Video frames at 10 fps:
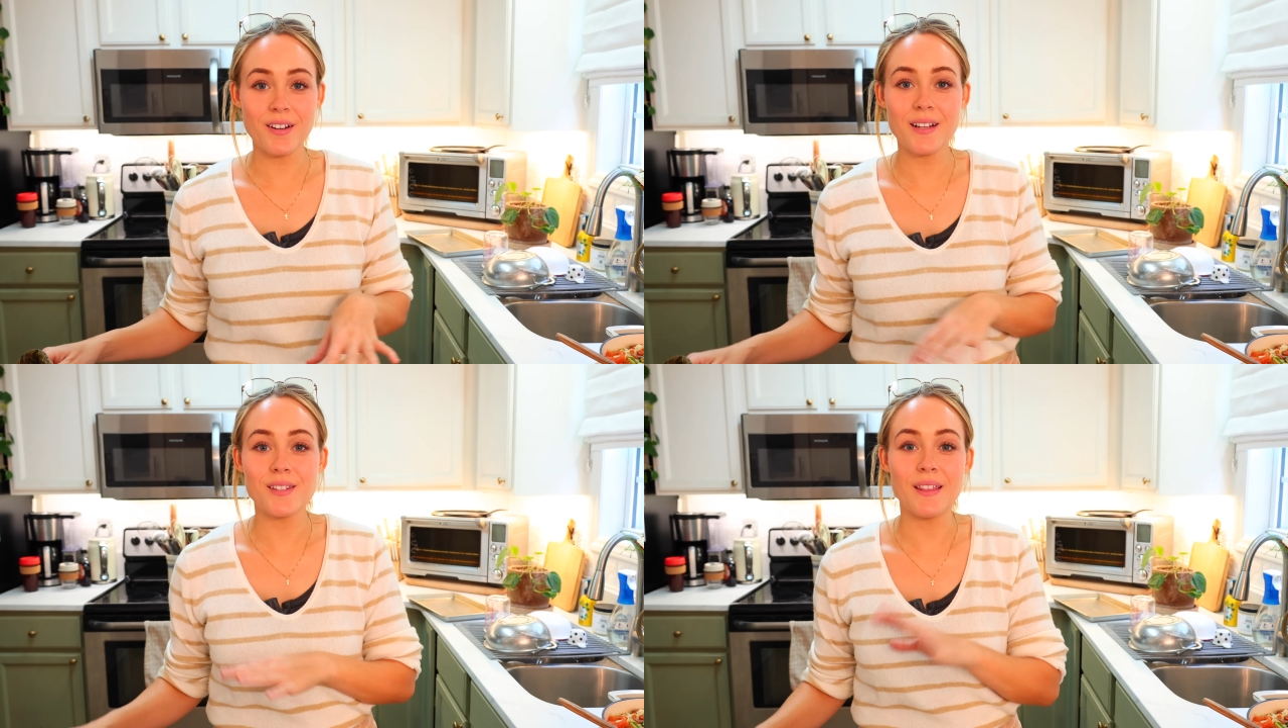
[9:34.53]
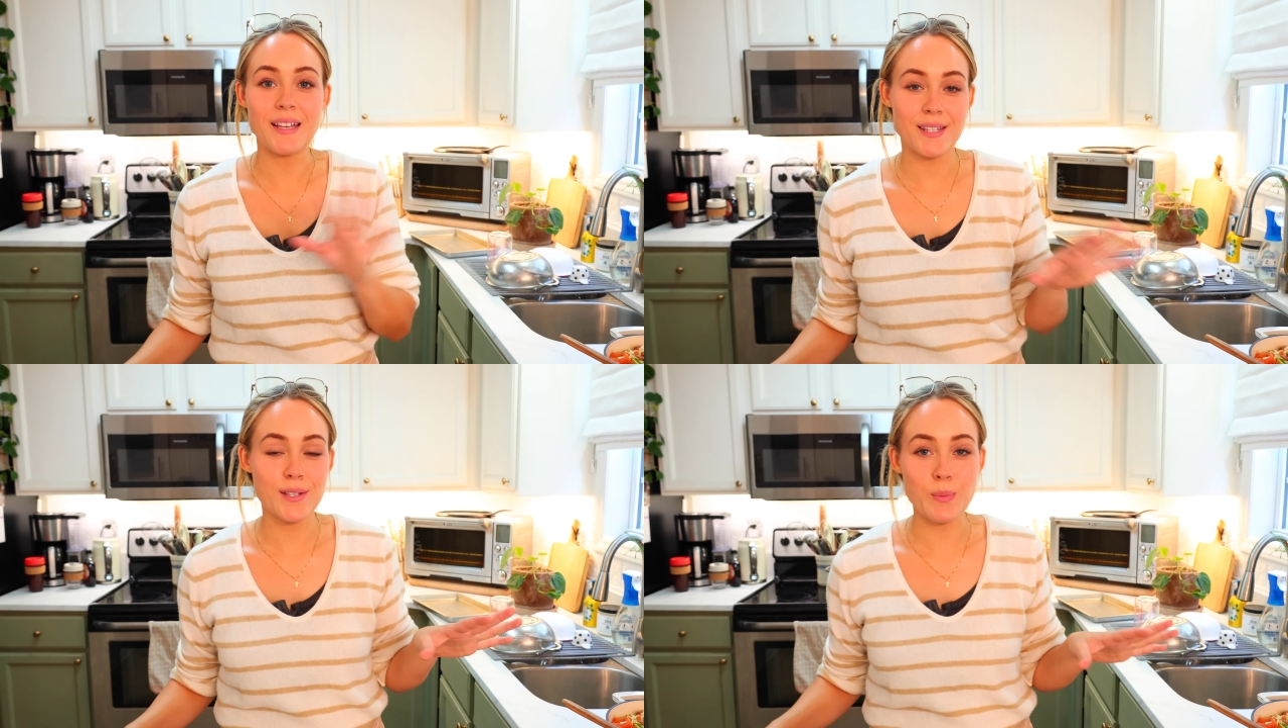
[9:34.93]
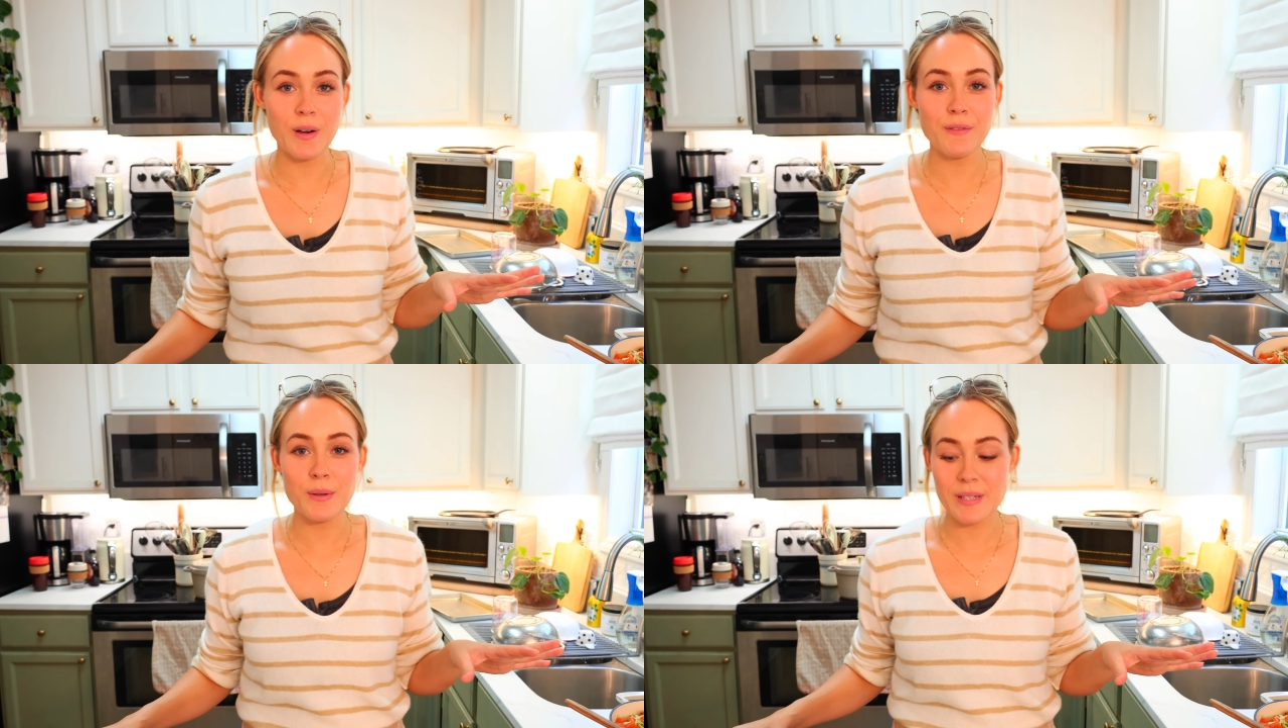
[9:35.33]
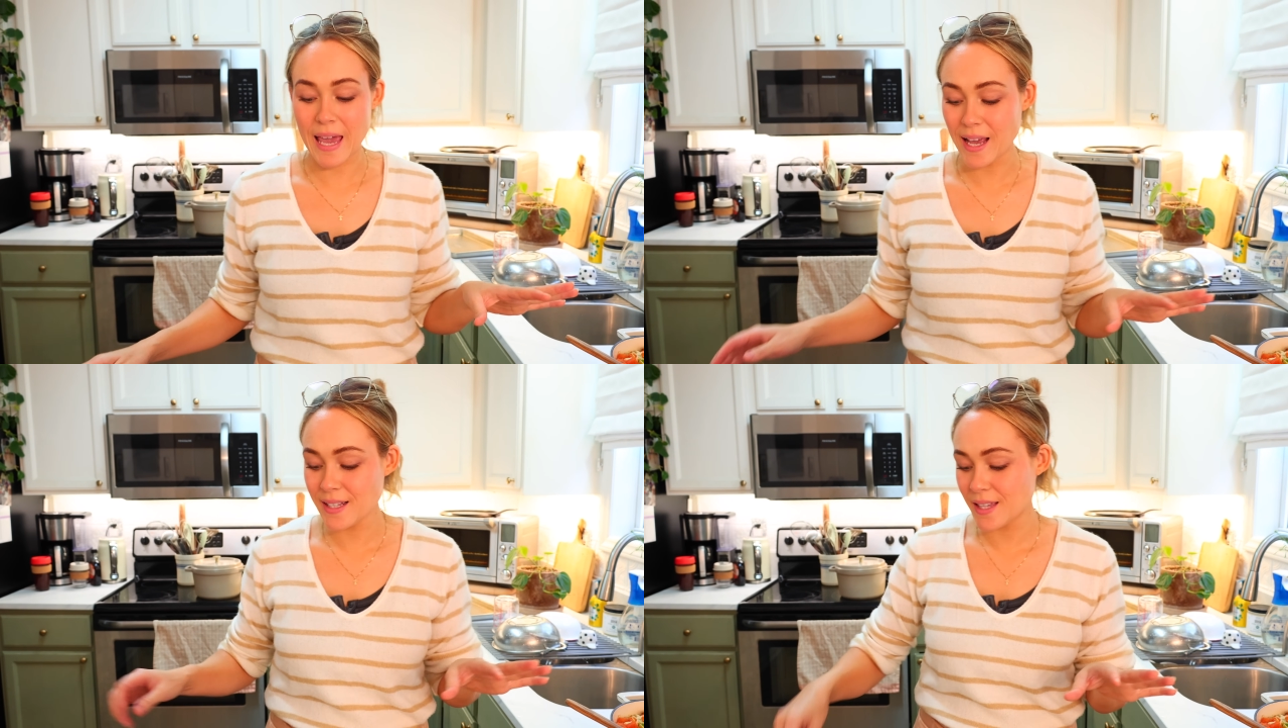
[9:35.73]
and this is one of those
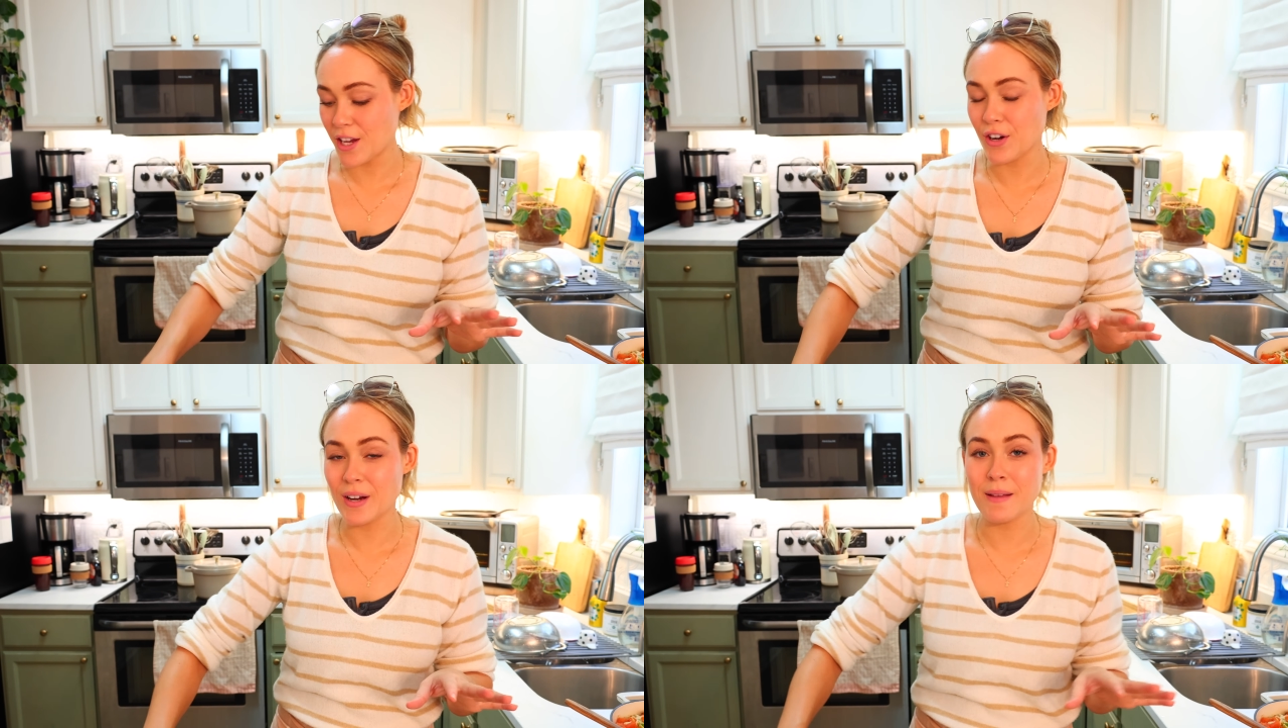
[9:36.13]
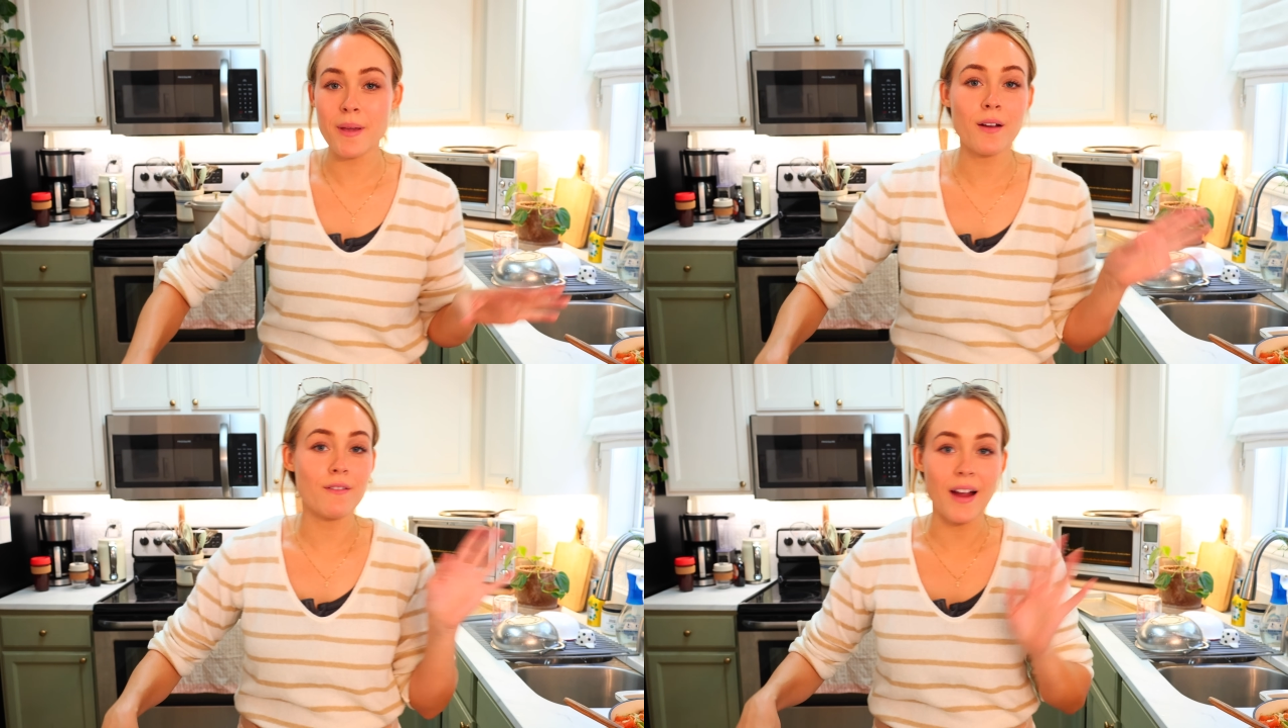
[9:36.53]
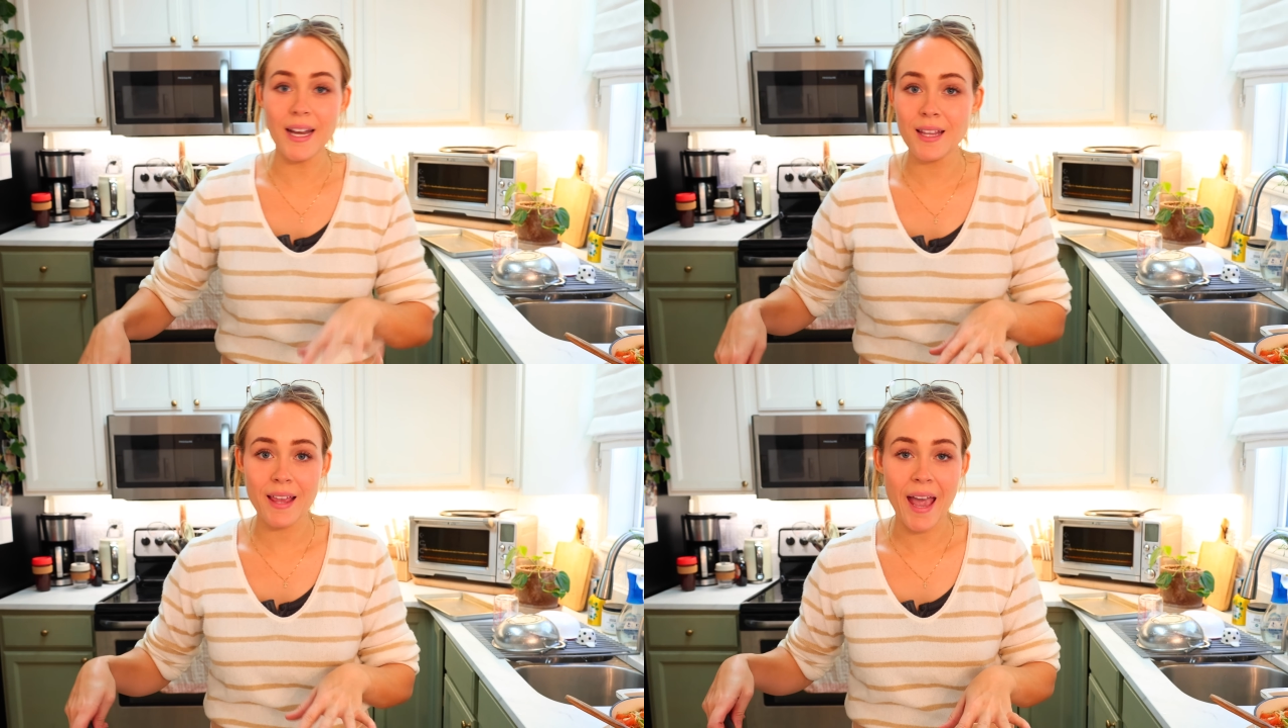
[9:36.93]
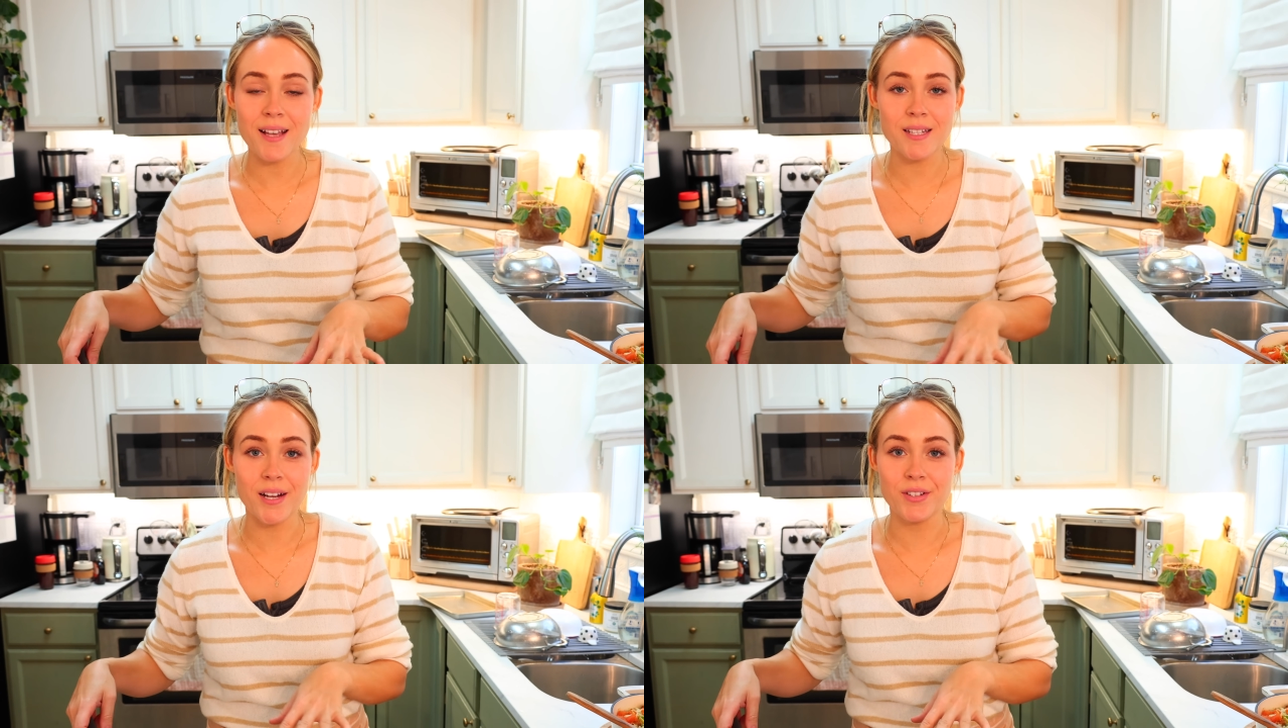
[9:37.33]
cakes that you're gonna make right in the
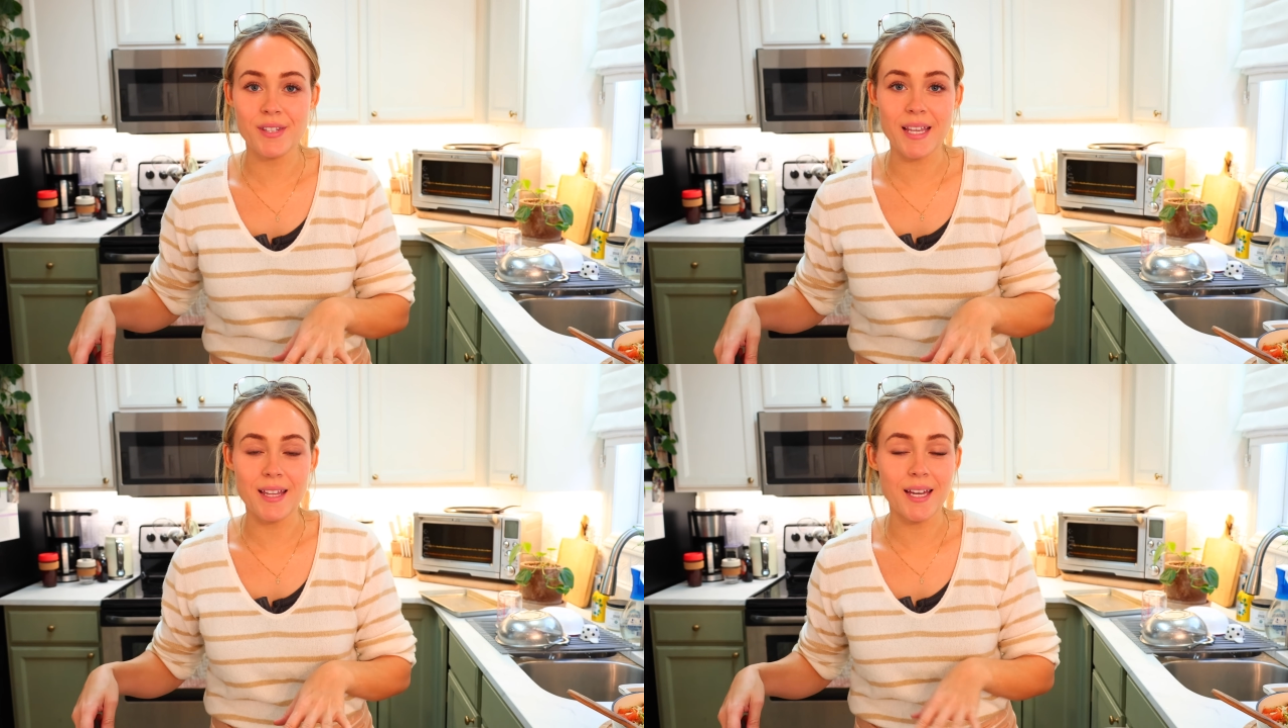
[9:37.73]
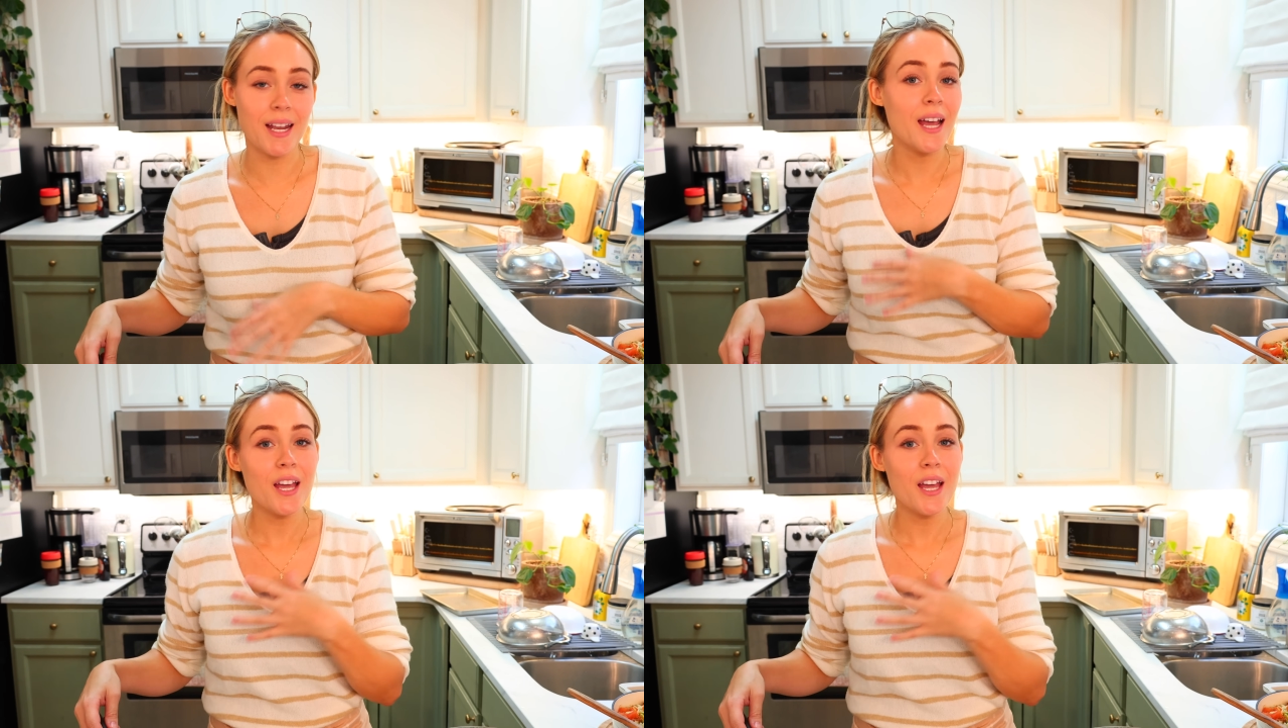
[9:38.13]
cast iron skillet.